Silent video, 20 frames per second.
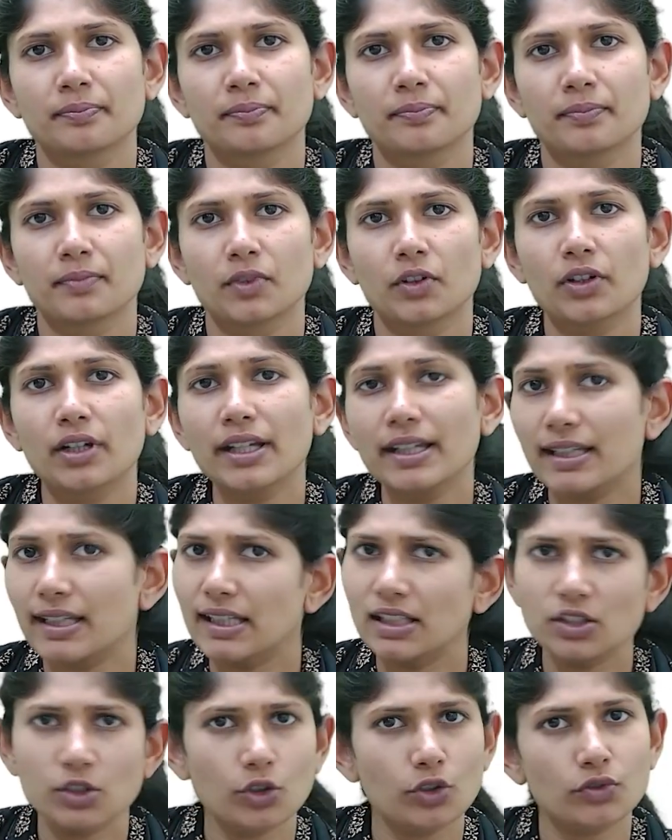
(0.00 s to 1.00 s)
Okay,
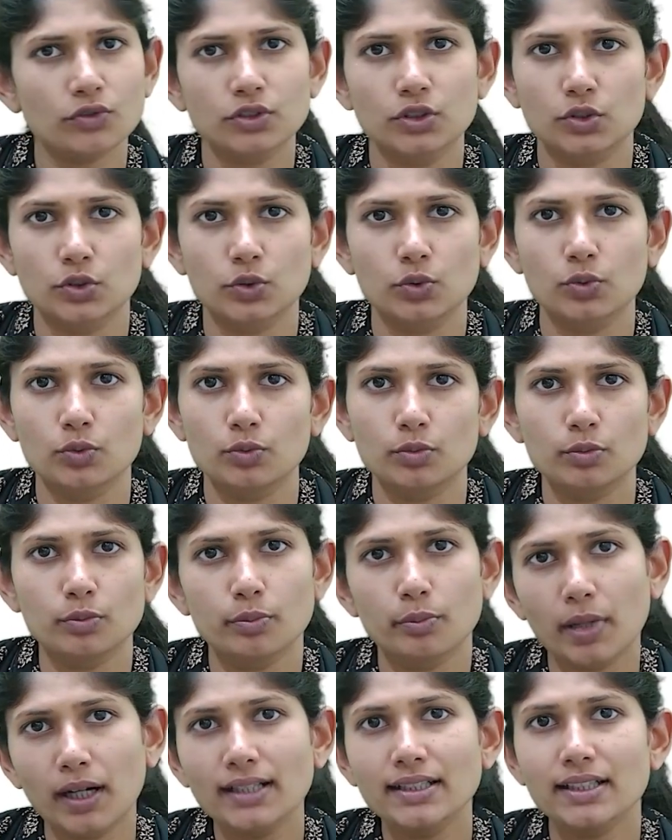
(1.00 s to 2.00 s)
either of the two.
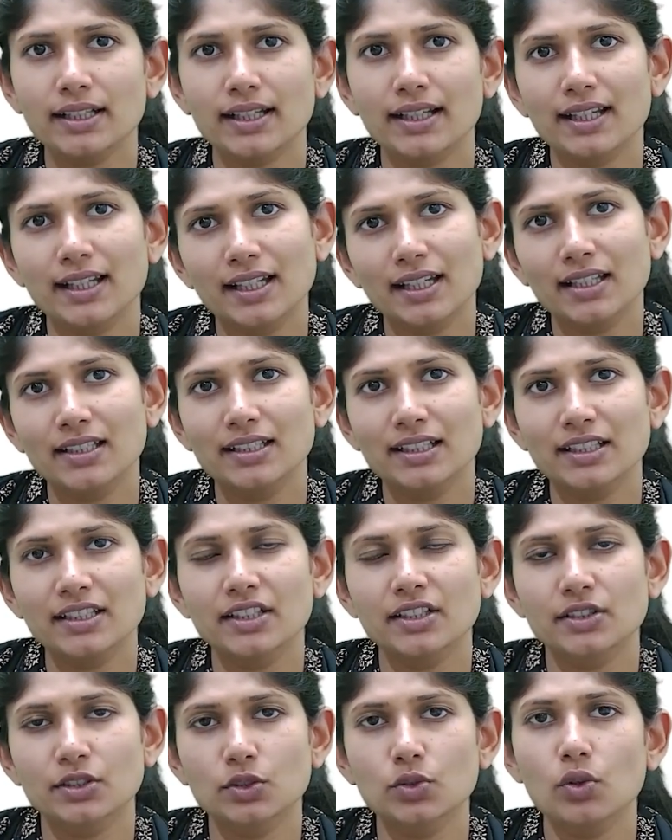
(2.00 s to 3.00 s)
But he
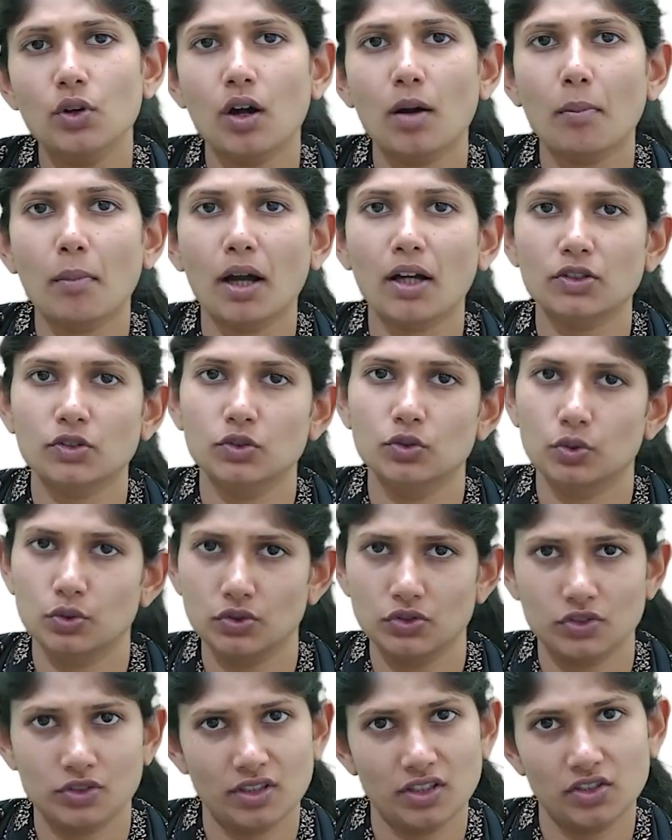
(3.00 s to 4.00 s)
needed to amass
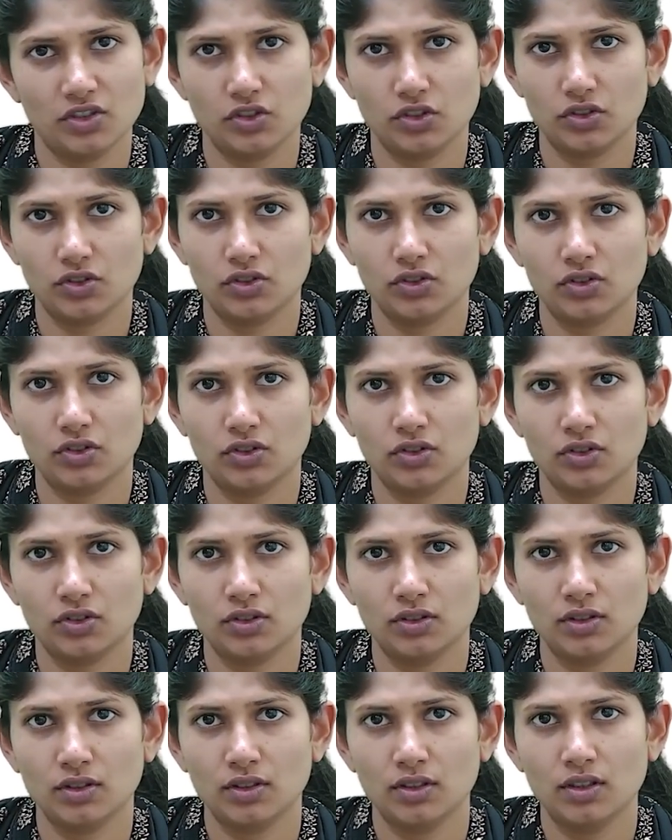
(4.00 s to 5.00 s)
those riches.
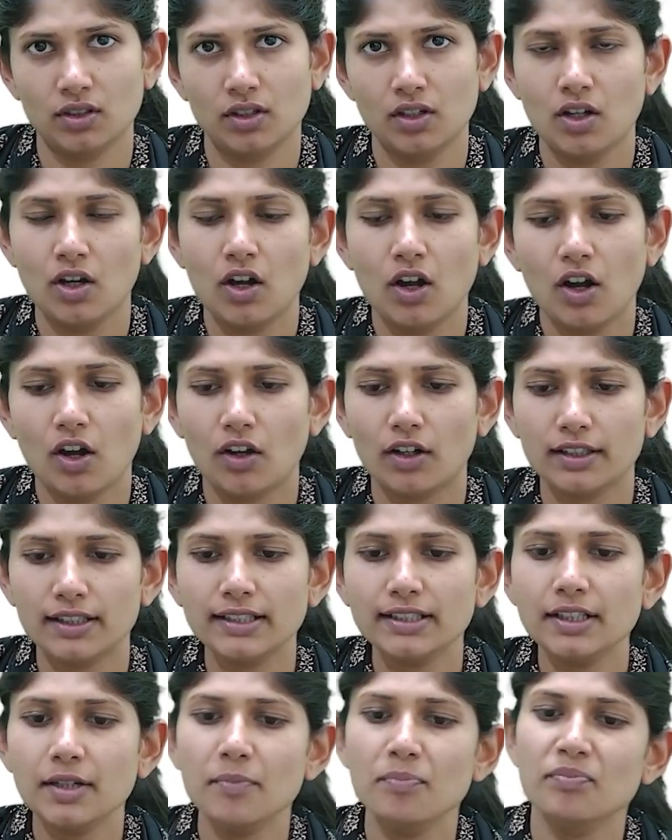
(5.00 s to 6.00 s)

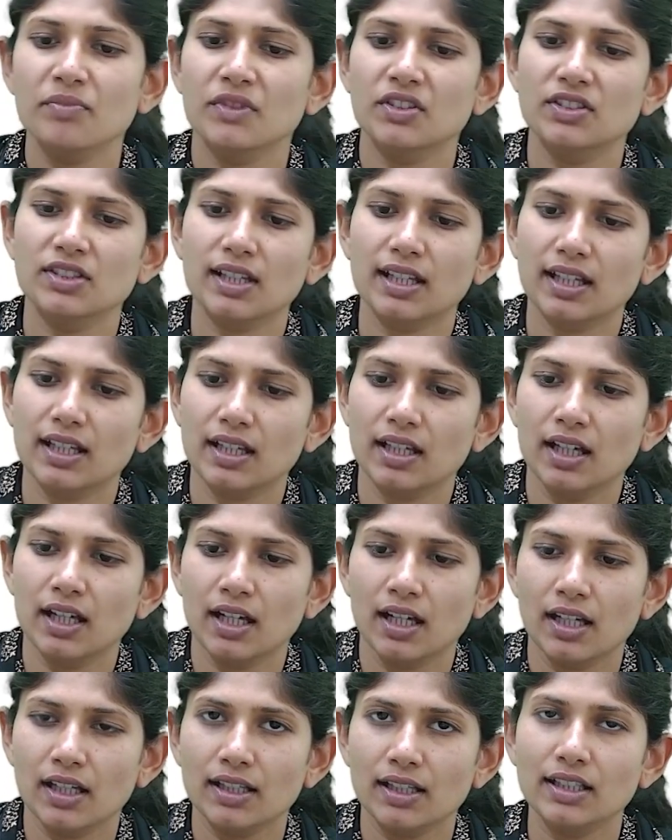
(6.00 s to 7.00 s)
Alright, see,
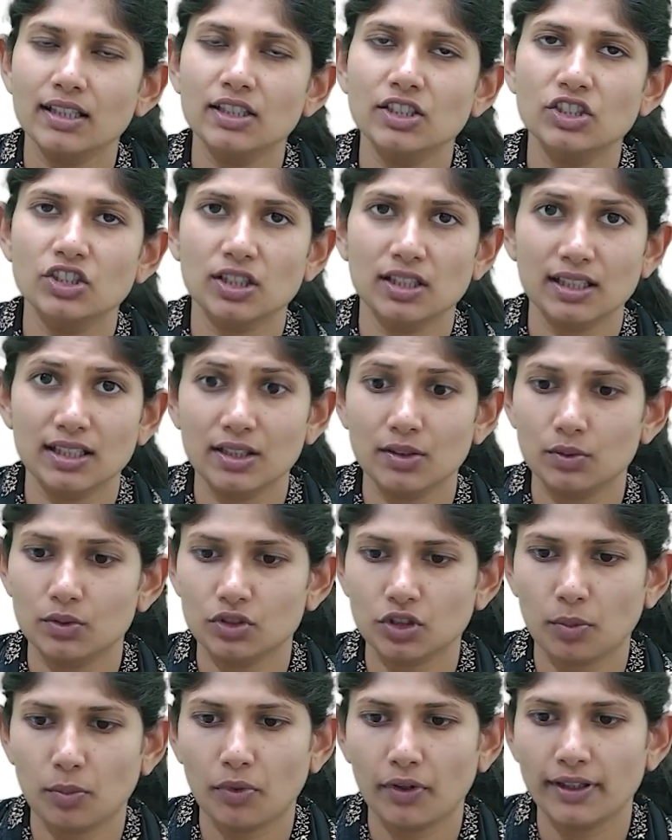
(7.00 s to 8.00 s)
initially he was
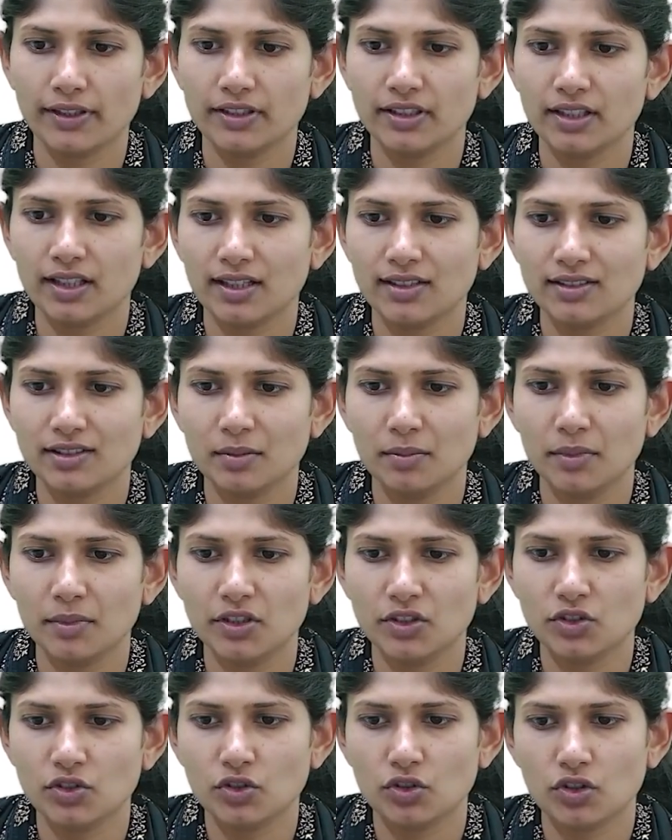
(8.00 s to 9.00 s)
appointed as the
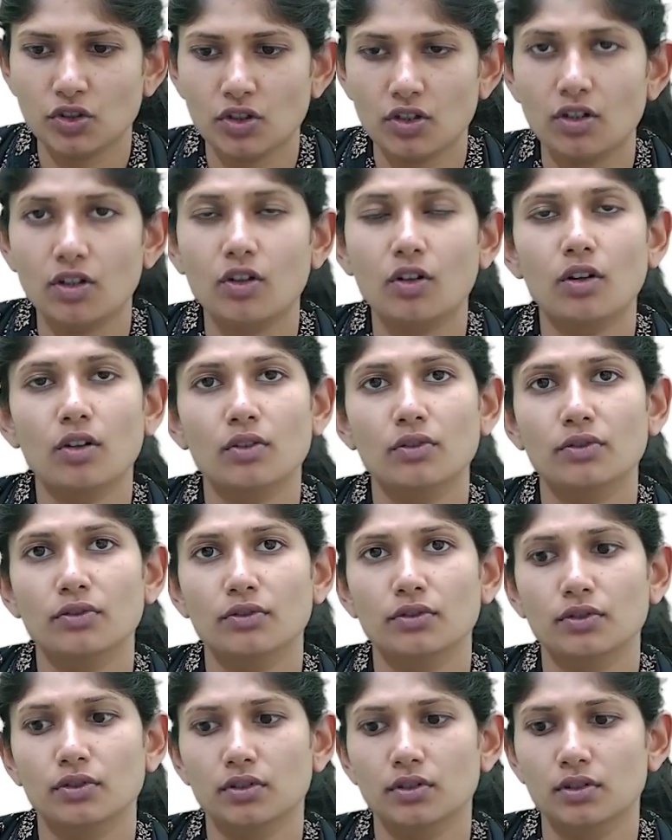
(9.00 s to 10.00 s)
Minister of
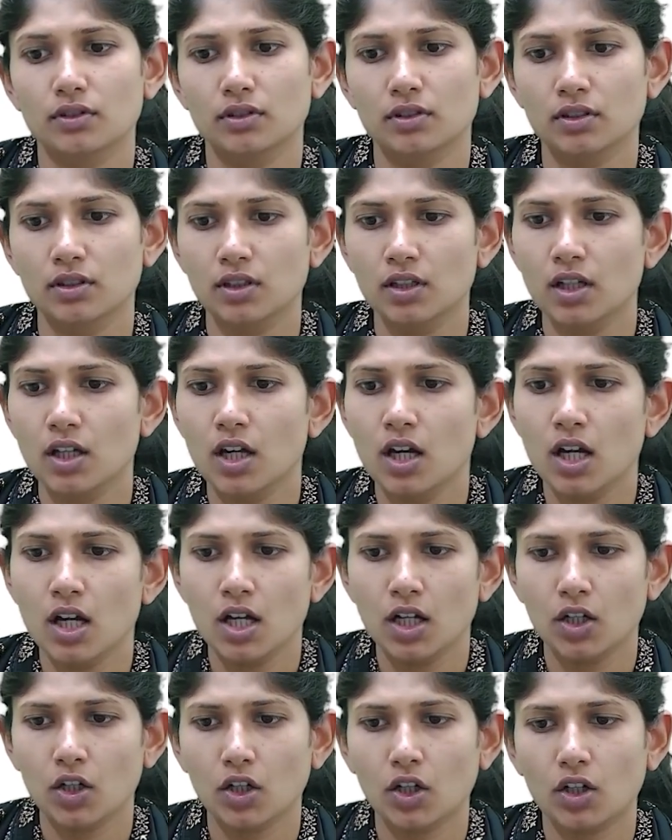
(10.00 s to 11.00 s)

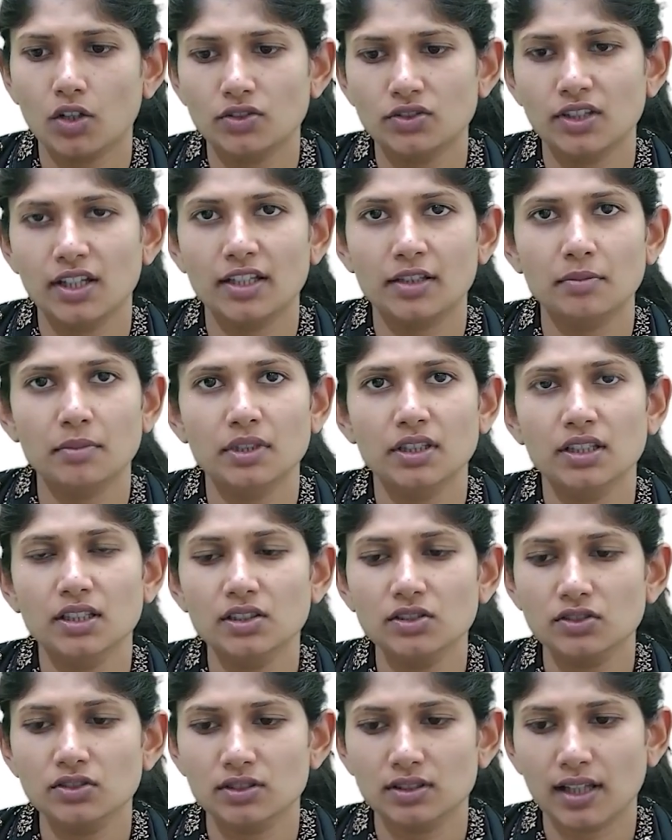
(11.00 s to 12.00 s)

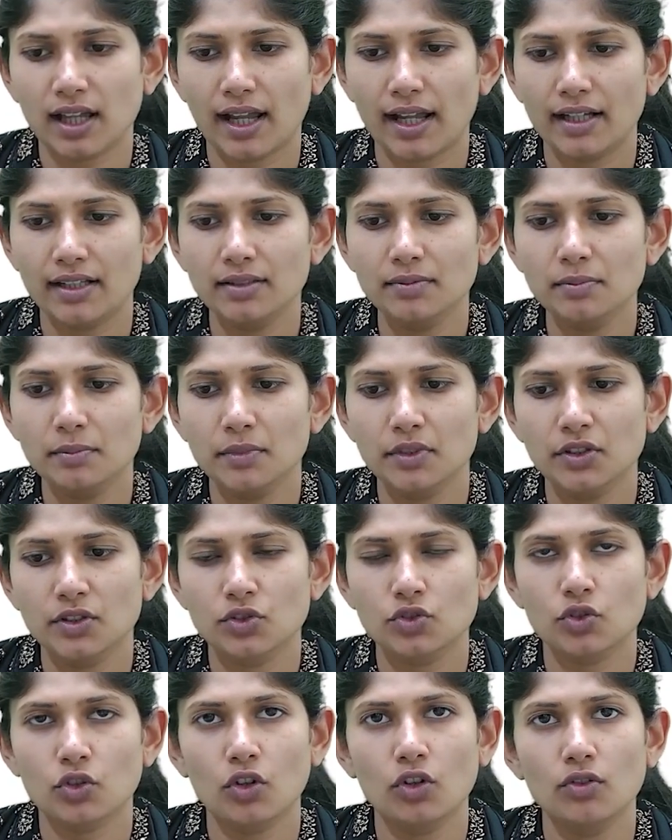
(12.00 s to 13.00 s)
Ceremonies and
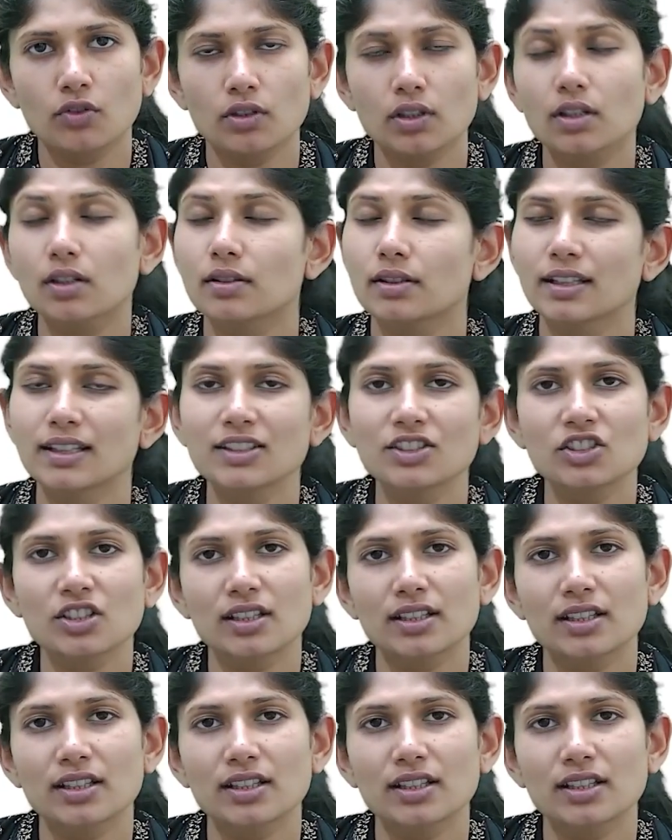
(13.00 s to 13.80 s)
Minister of, Minister